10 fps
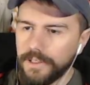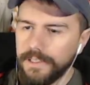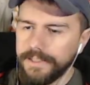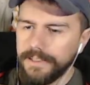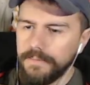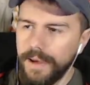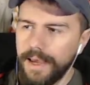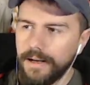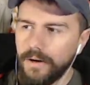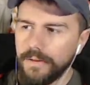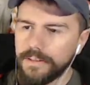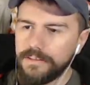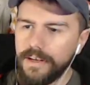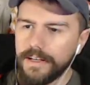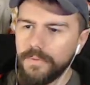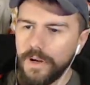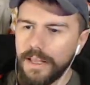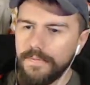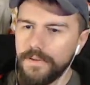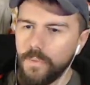collecting mana on the second wave,